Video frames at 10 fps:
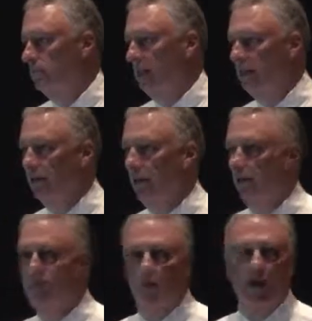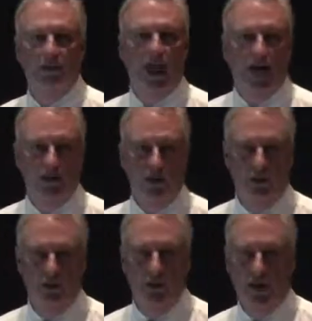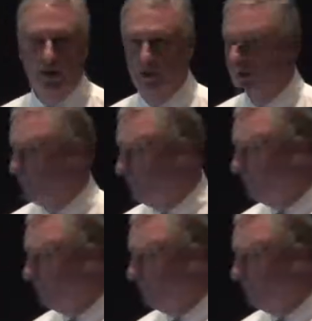in the transactional space.